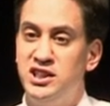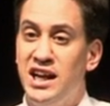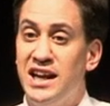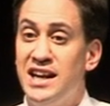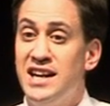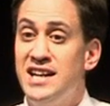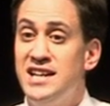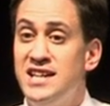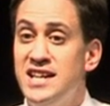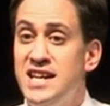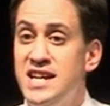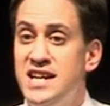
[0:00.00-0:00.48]
And
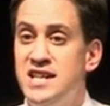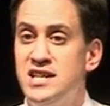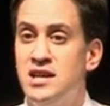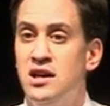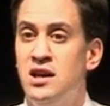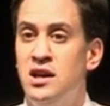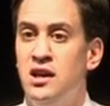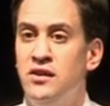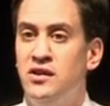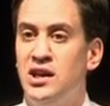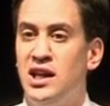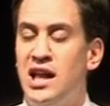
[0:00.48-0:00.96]
indeed,
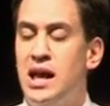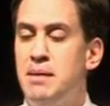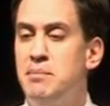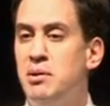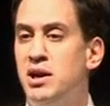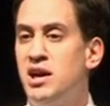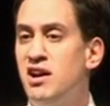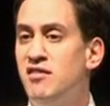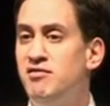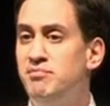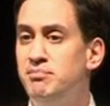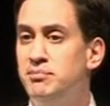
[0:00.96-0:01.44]
the Labour
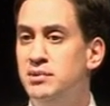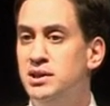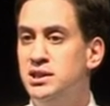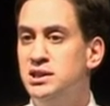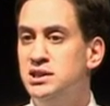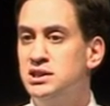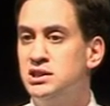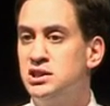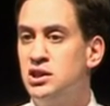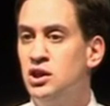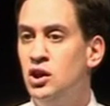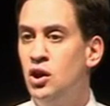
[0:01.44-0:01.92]

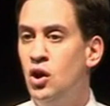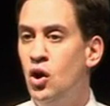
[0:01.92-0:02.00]
government,